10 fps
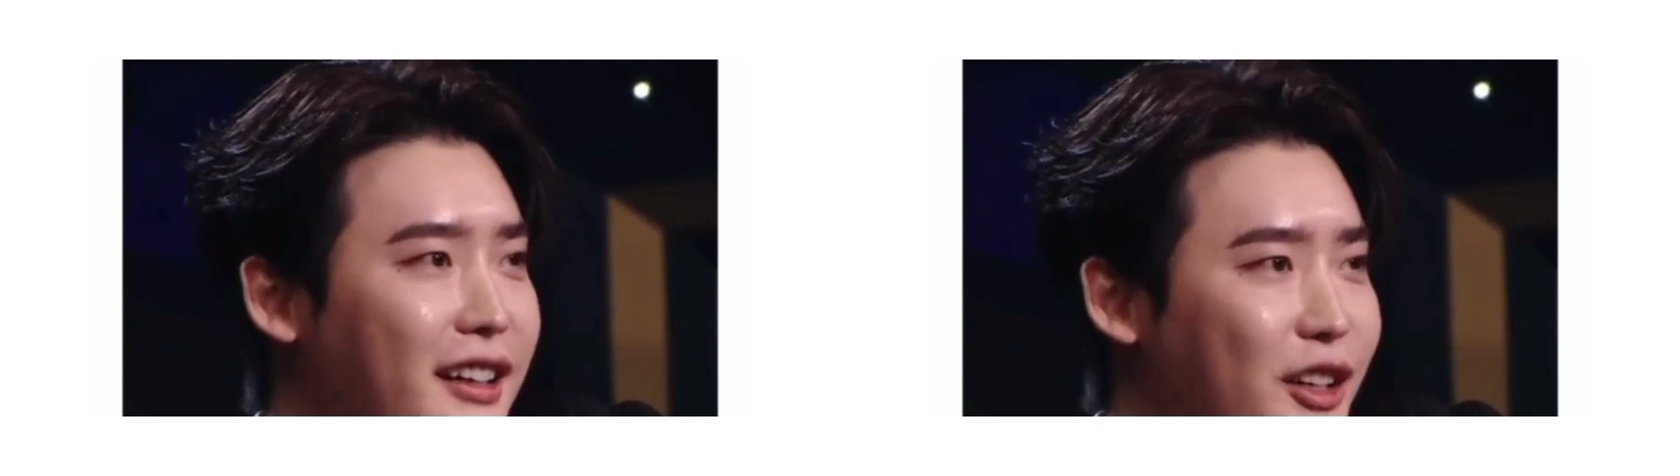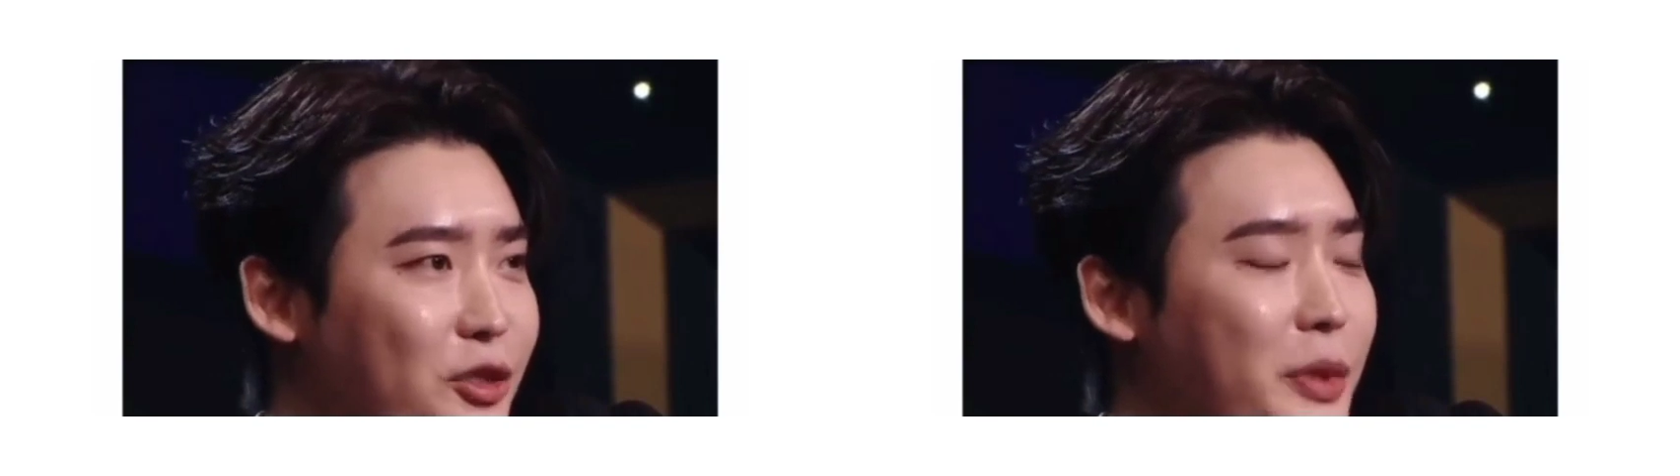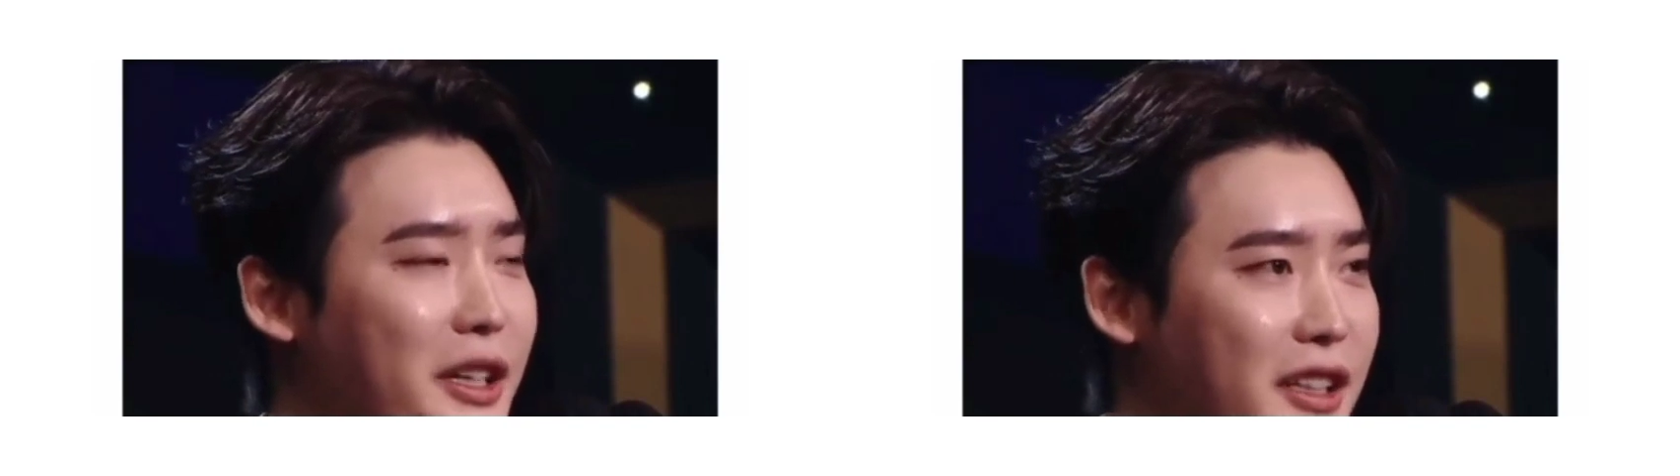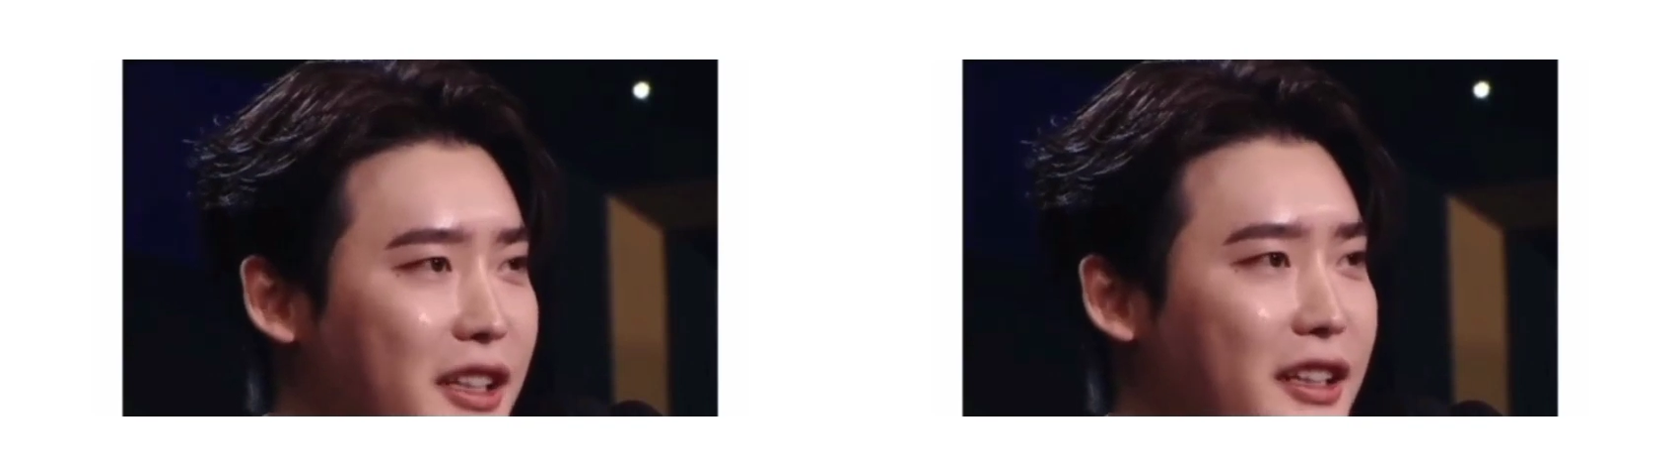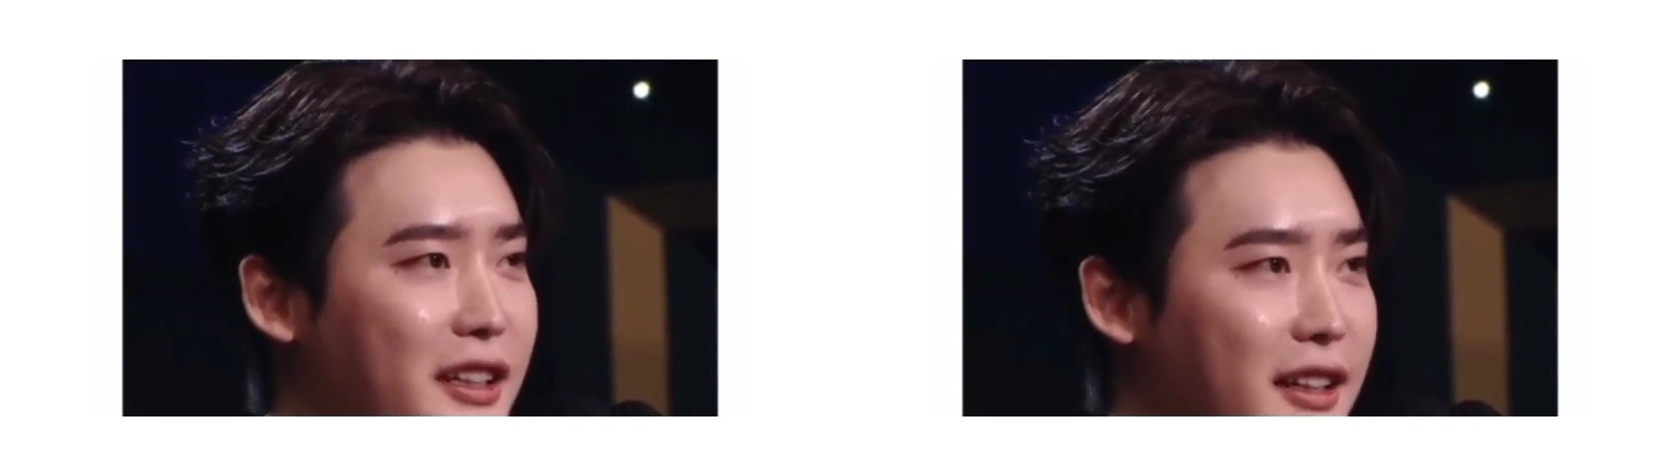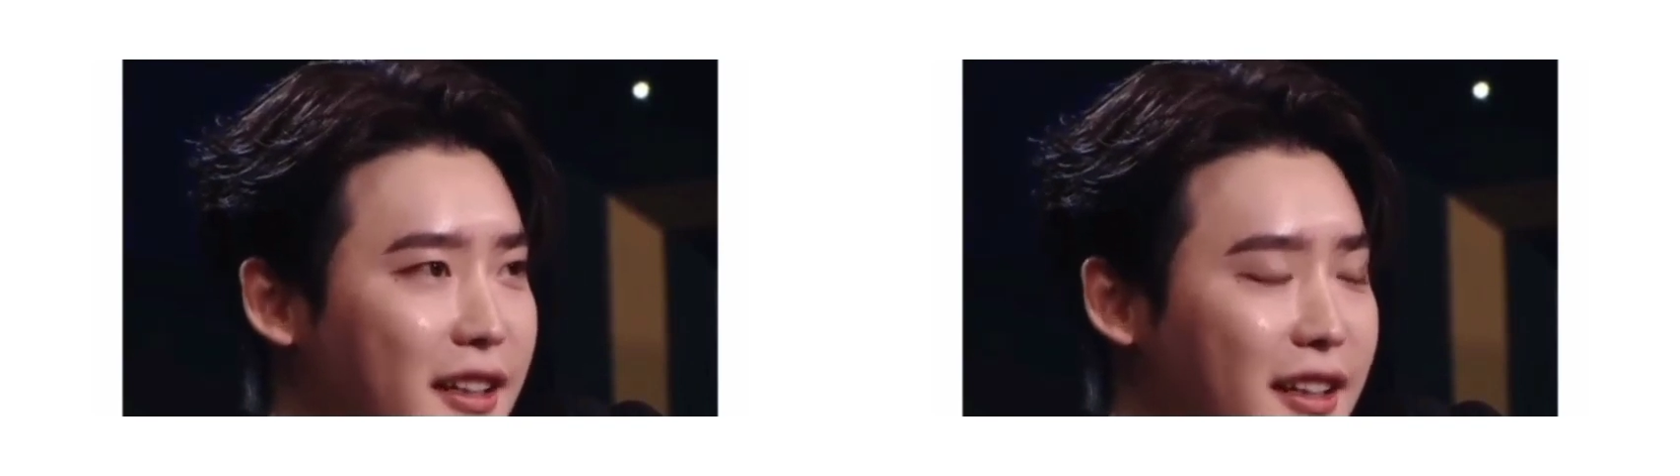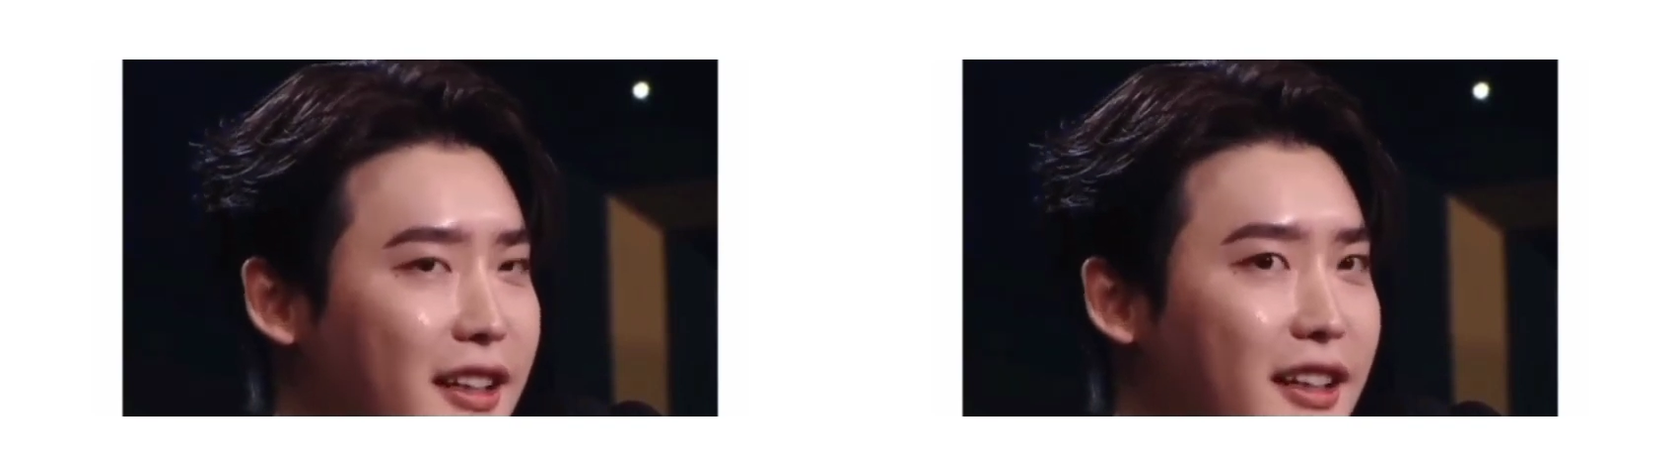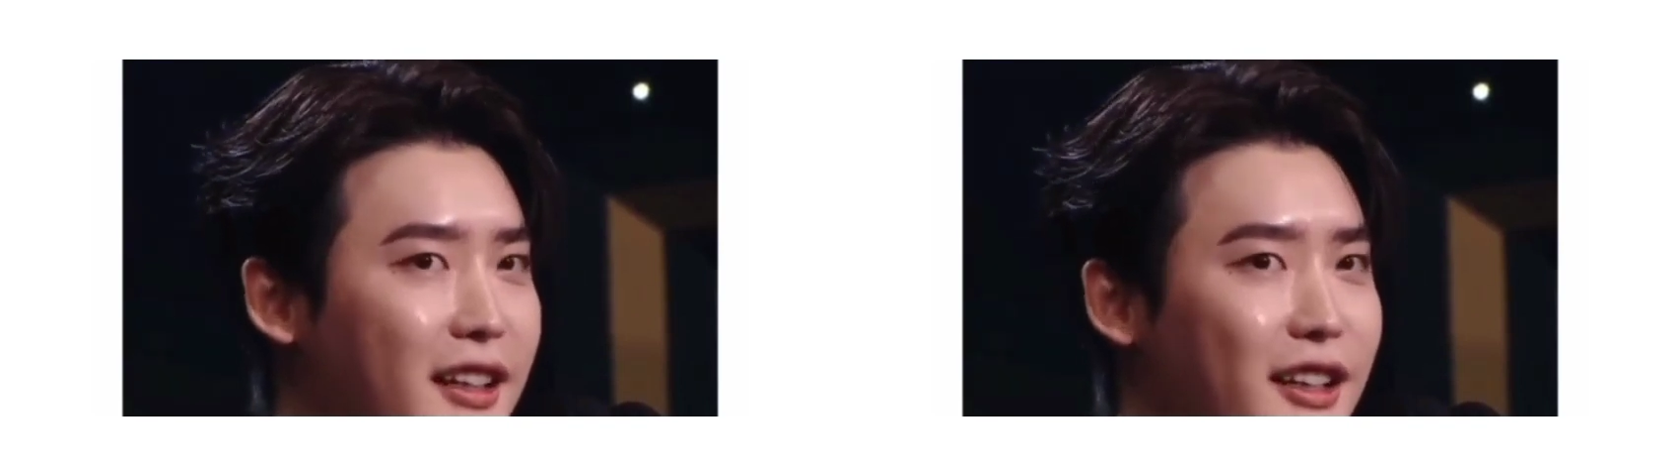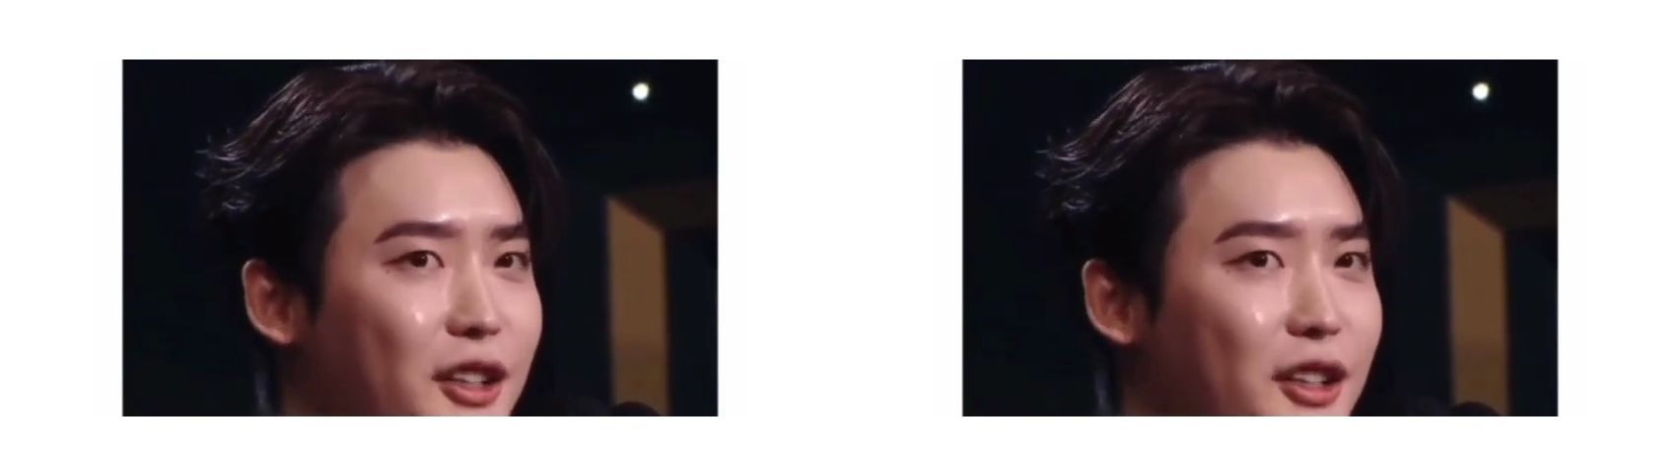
In his fans letter,